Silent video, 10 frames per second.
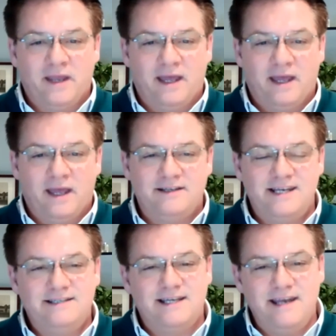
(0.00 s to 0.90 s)
And
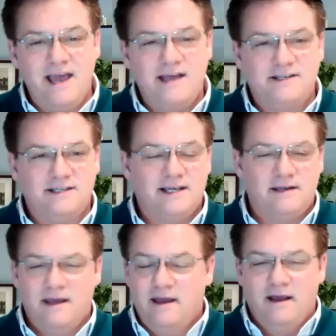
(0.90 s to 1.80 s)
she said, "Yeah." She
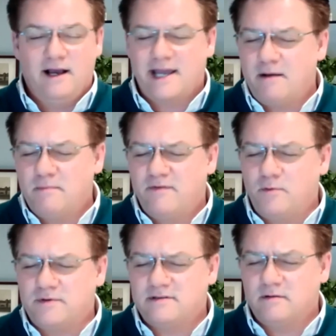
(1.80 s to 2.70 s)
said, I can't remember if
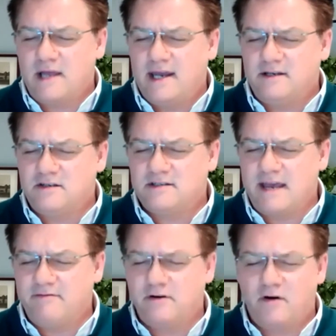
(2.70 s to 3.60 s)
it was age
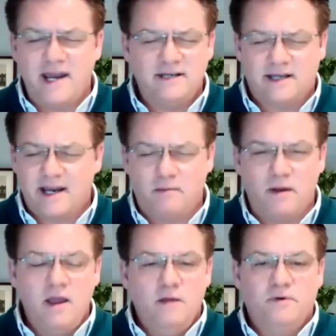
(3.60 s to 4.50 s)
seven or eight, I can't
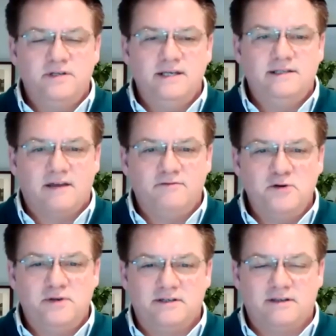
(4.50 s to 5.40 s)
remember. But she said, I've
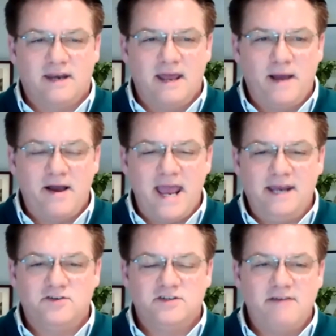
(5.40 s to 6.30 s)
noticed that at about
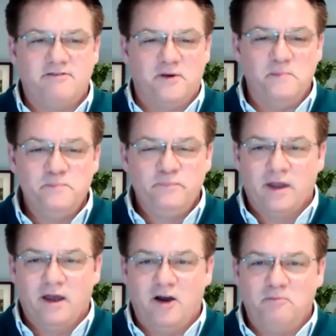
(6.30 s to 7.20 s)
age seven,
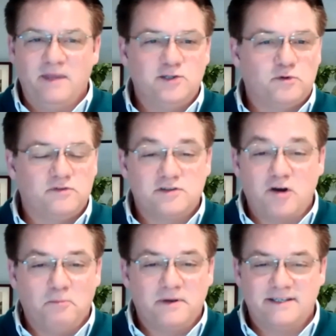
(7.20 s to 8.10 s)
um, they sort of
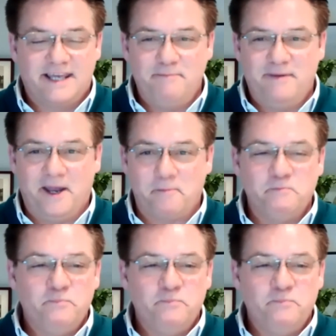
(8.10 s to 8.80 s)
stopped skipping.